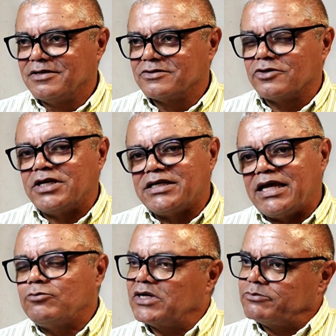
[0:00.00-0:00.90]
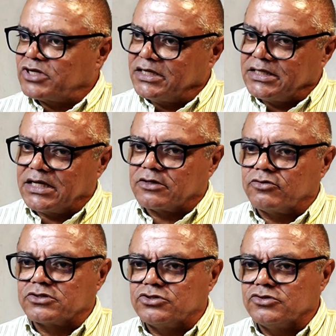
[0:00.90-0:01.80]
So again, what I'm trying to get
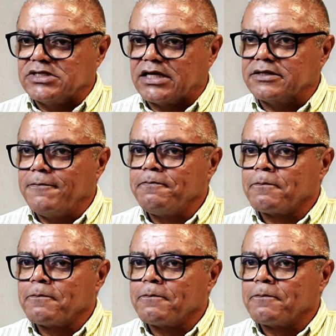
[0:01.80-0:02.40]
across to you is that